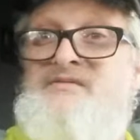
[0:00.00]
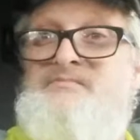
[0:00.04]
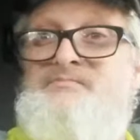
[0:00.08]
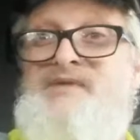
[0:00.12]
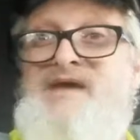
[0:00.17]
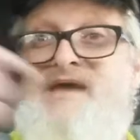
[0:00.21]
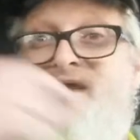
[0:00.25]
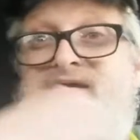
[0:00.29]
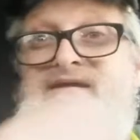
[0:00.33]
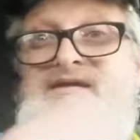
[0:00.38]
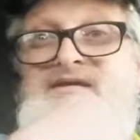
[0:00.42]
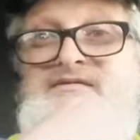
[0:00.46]
and
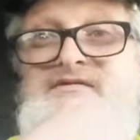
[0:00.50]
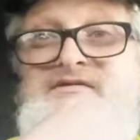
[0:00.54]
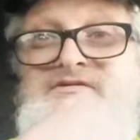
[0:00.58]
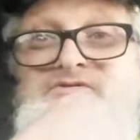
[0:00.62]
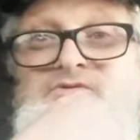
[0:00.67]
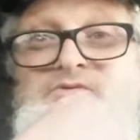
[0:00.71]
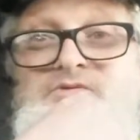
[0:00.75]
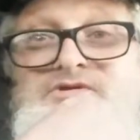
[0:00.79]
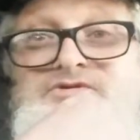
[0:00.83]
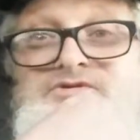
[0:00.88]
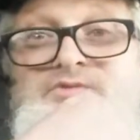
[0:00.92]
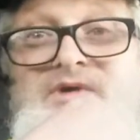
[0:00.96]
back in the
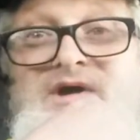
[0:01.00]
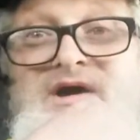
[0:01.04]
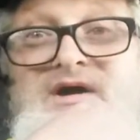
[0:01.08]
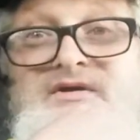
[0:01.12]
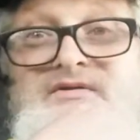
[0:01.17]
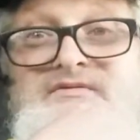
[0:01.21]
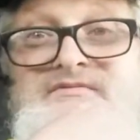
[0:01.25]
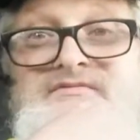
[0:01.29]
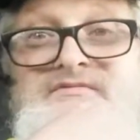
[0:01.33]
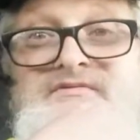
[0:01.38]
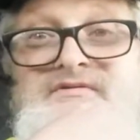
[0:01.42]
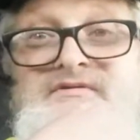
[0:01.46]
door
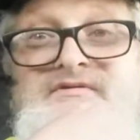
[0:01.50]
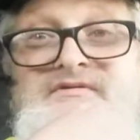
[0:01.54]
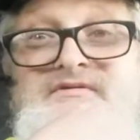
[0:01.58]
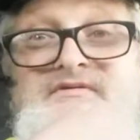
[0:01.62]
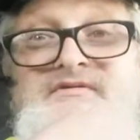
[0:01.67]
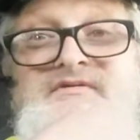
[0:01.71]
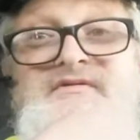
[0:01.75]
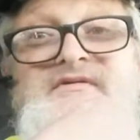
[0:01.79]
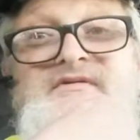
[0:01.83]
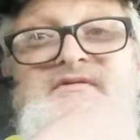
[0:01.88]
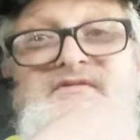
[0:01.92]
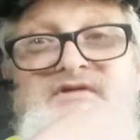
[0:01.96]
12."
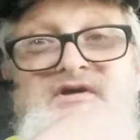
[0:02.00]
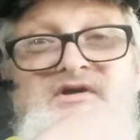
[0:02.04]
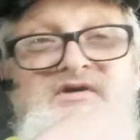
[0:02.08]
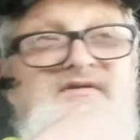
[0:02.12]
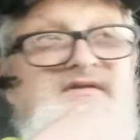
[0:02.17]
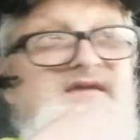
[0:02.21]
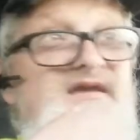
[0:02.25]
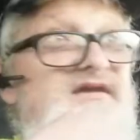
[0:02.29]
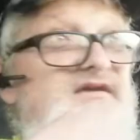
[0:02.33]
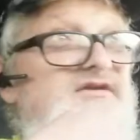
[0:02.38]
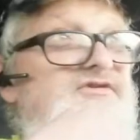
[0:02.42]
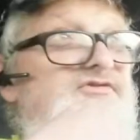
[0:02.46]

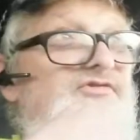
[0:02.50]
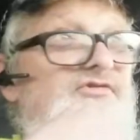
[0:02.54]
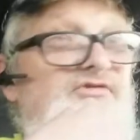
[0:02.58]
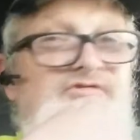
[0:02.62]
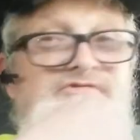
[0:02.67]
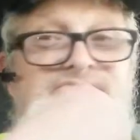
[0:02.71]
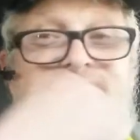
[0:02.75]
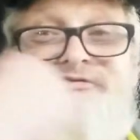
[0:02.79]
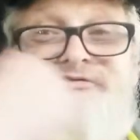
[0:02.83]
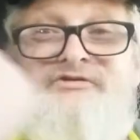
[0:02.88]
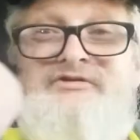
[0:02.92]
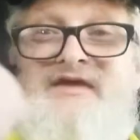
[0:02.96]
Okay,
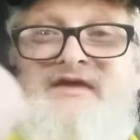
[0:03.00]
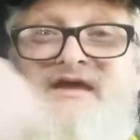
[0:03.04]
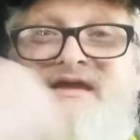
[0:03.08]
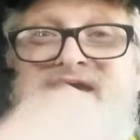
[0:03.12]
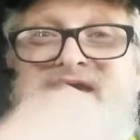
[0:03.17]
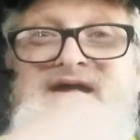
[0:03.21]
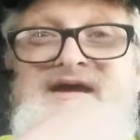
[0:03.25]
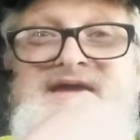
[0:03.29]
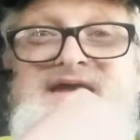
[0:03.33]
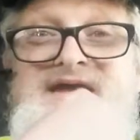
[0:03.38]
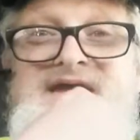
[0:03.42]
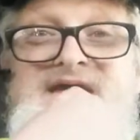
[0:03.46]
cool. So that
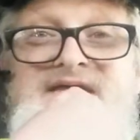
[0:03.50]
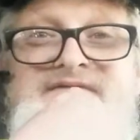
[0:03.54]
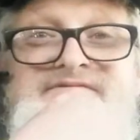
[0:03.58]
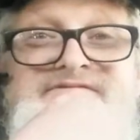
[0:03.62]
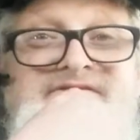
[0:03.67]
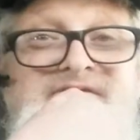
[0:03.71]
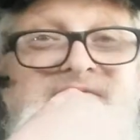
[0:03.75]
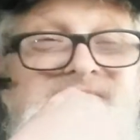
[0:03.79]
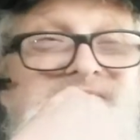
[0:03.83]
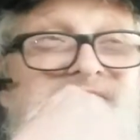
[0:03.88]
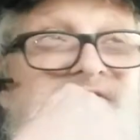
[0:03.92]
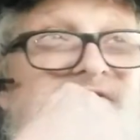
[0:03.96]
guy had something